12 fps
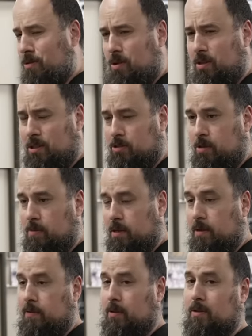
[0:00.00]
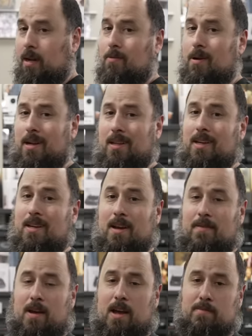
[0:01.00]
all extremely difficult. Ironically
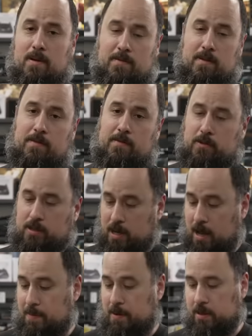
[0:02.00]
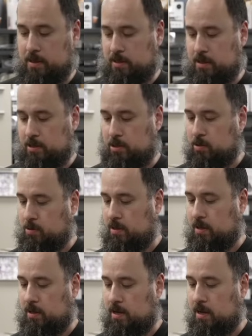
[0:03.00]
enough, I had my very first copy of this in the store
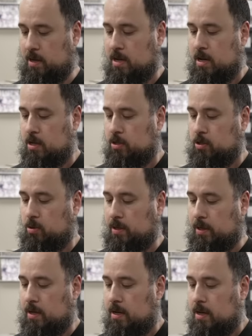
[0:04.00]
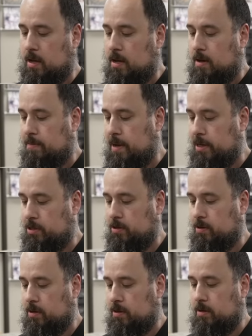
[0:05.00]
the other day. Sold it.
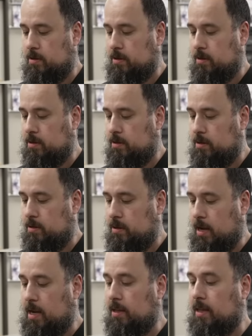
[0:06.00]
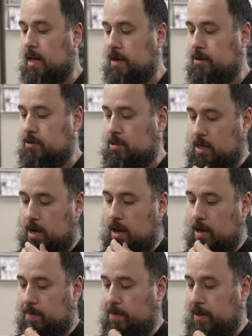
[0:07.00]
Mastered and Lacquer's
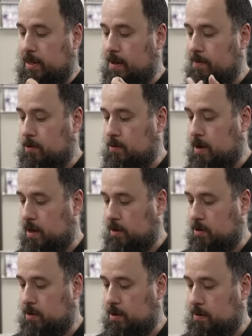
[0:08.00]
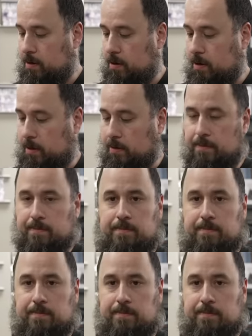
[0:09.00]
Cut by Kevin Gray at Cohearent Audio.